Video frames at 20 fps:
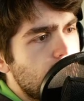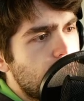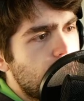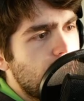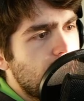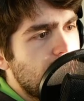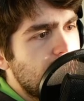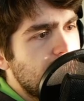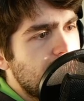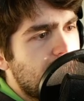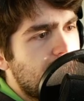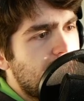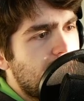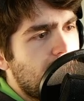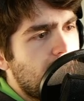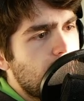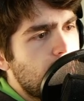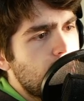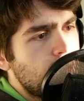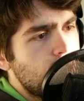thing that
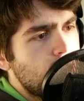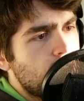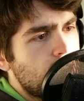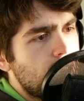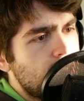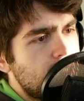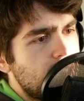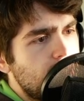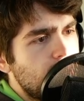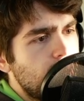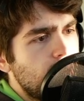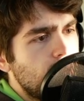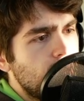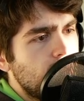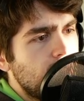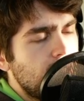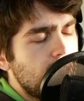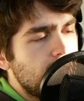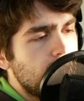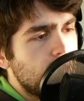happens on the CPU
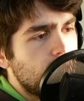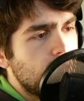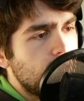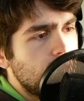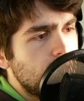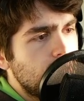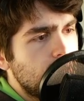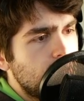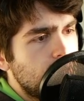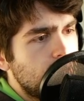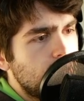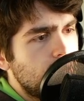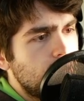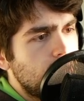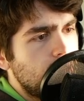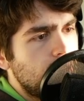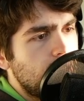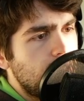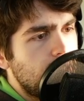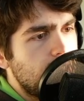level
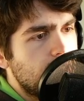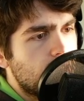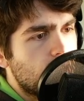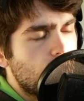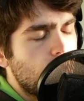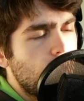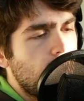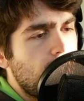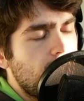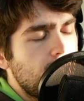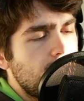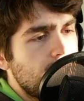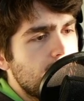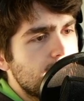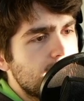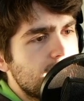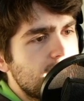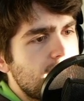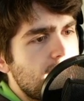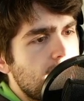is creating a
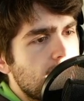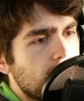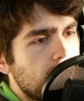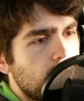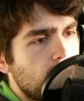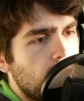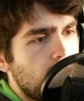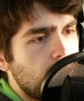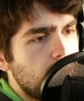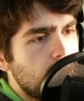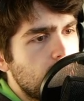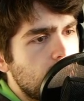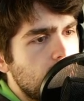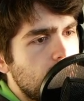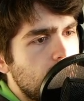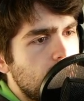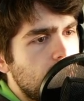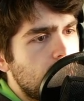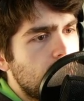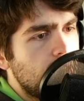stack frame.
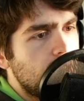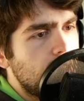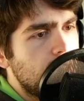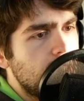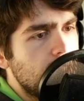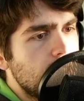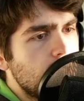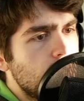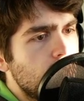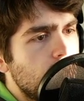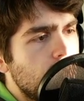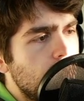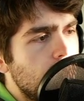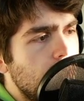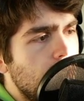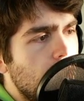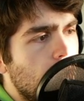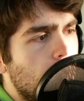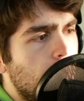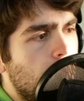This will be
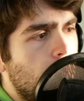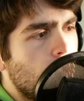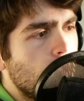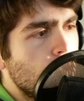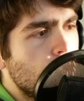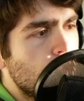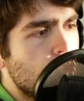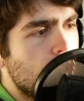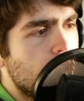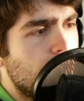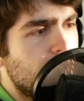a portion of